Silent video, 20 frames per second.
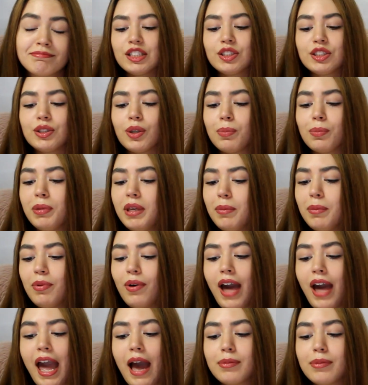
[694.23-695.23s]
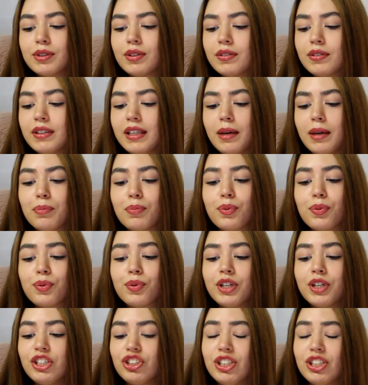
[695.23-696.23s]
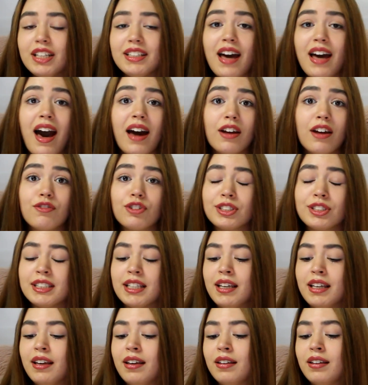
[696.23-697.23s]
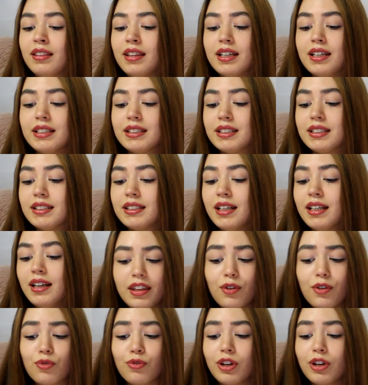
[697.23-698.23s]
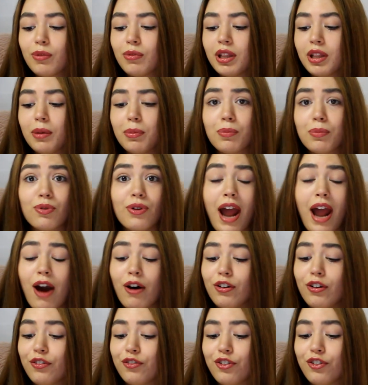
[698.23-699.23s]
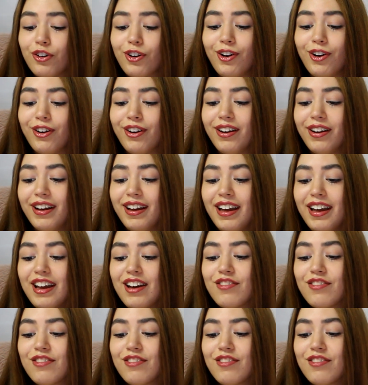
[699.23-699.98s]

So people absolutely appreciate Tara for singing this. They're really proud of her.